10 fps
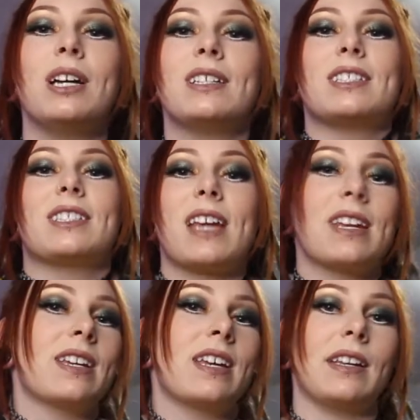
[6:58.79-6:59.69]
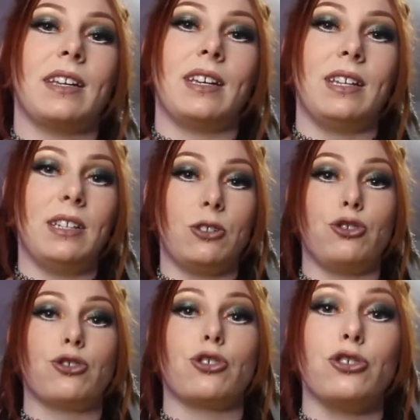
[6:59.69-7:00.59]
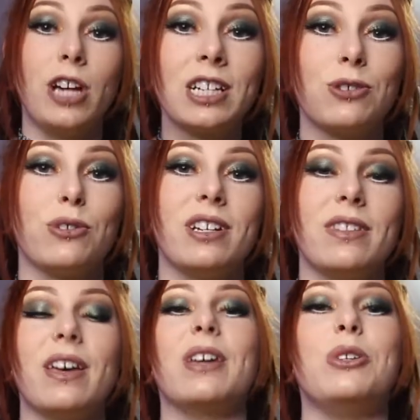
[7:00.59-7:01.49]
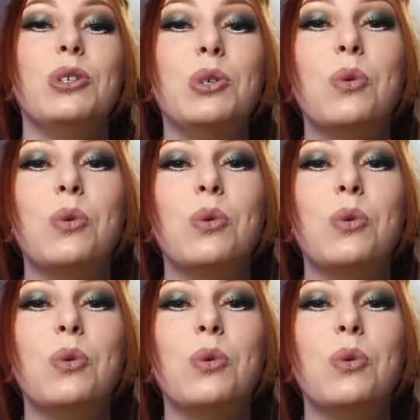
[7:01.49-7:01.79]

setting it in a trajectory that you